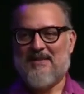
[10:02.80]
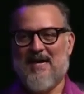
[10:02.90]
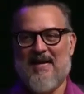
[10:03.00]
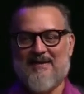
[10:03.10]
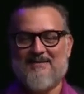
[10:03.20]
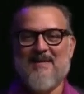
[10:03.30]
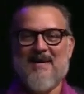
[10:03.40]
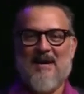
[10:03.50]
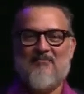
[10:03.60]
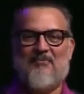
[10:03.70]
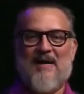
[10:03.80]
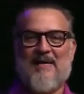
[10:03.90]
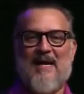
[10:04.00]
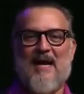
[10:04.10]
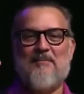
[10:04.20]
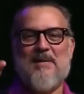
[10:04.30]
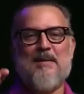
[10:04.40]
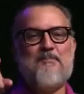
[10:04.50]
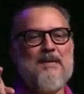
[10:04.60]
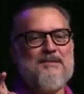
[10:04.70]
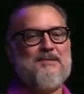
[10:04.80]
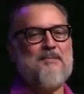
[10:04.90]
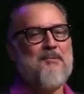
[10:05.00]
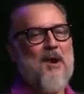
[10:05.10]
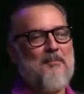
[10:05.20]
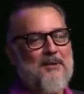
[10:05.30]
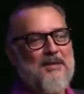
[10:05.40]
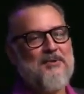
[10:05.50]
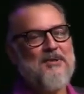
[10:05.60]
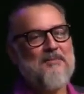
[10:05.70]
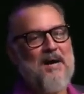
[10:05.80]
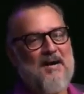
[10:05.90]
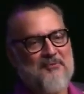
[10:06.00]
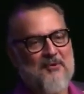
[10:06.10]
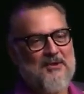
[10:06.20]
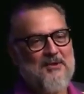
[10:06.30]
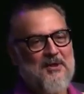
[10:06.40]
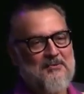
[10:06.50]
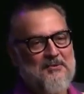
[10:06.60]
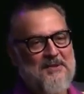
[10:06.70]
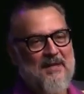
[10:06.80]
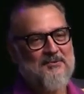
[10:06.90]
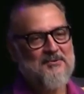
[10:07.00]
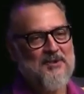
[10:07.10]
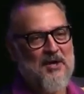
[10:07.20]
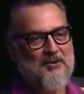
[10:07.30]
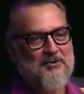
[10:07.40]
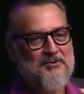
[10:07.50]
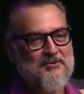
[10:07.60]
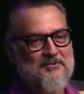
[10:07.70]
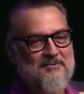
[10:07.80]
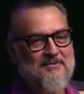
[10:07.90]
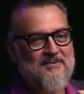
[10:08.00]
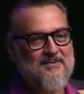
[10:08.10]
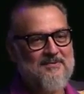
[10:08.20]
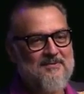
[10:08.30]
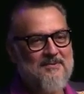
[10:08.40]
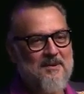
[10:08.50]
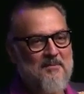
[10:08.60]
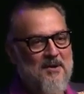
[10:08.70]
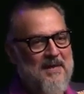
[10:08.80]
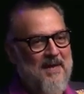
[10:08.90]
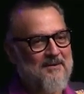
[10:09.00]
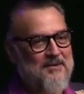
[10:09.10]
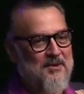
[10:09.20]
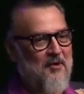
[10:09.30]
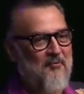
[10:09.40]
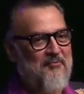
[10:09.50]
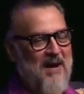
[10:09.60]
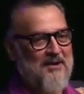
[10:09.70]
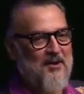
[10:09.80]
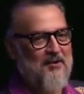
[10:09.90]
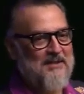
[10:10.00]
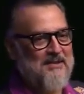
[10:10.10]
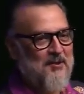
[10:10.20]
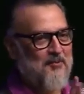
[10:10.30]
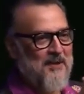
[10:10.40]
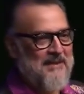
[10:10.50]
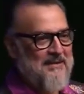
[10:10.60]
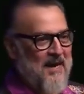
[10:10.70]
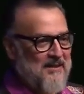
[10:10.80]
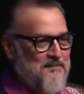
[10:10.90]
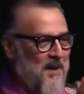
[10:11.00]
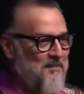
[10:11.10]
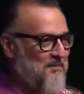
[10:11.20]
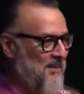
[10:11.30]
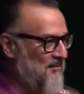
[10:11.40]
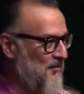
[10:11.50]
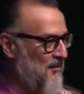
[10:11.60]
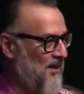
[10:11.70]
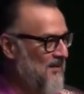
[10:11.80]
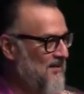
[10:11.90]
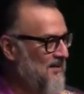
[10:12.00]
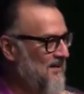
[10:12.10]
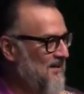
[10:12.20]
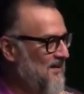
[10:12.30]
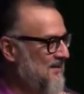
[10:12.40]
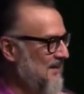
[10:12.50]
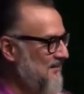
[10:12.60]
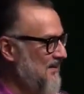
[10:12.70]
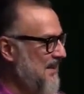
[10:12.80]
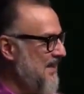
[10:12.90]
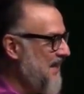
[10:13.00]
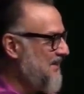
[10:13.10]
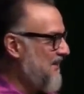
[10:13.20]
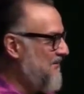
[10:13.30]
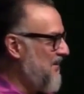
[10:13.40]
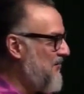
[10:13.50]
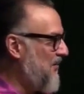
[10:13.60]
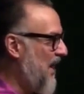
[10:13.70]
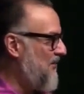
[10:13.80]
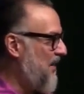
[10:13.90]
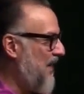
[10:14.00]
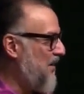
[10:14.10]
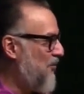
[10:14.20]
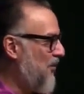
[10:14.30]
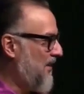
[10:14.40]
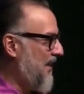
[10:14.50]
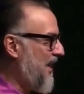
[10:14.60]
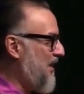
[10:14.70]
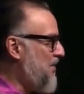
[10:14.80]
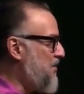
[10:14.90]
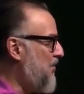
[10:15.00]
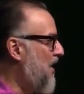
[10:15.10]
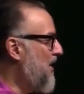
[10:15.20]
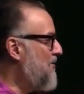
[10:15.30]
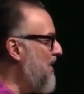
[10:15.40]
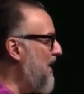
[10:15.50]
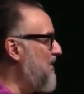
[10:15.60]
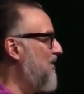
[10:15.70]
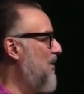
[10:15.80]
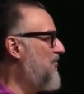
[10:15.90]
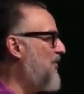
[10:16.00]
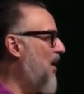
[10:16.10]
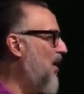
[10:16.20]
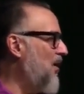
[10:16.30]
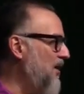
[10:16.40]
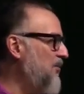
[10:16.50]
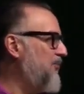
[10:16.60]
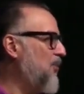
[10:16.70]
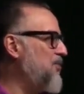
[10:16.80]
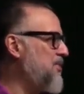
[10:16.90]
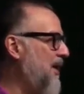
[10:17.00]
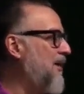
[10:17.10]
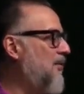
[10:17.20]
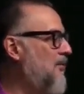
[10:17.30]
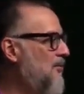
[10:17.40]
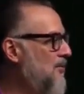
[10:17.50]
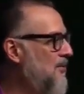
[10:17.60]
tonight and find out how many pieces of property you could buy for under $100,000. Come on now. You're going to find all these little red dots pop up everywhere. 78, 75, 81, 82. Man, Pharr is for sale.